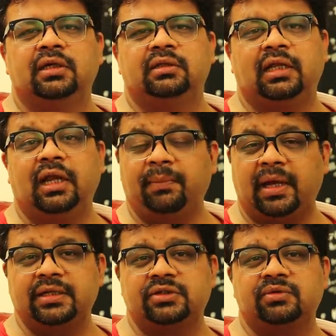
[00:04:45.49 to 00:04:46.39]
Then I
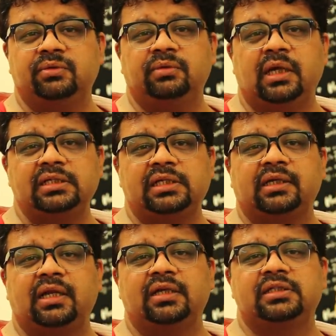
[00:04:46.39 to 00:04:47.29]
managed to
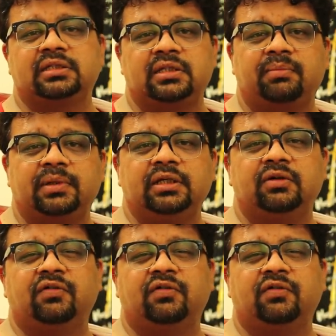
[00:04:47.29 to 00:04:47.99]
antagonize somebody